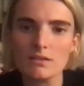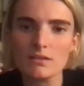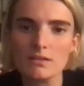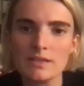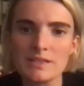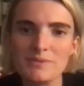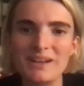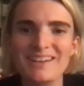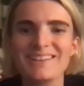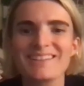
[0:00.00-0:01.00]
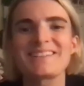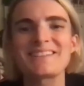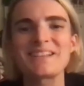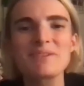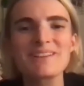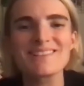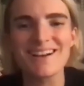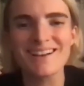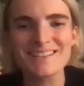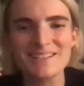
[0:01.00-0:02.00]
there's one, somebody's
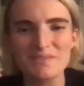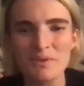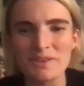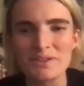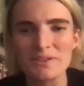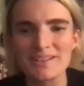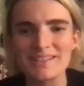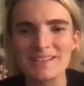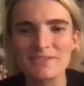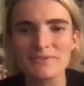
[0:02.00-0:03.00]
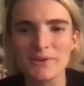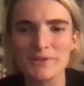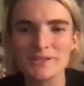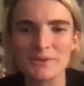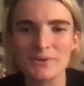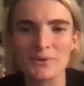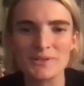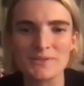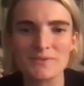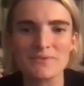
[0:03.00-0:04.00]
asked whether you're going to sing a verse and
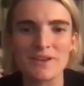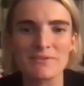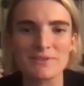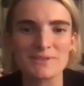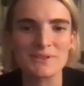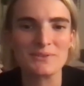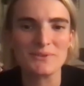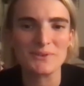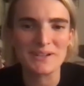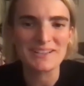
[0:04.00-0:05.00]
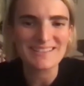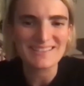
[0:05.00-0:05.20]
chorus of your favorite song for us.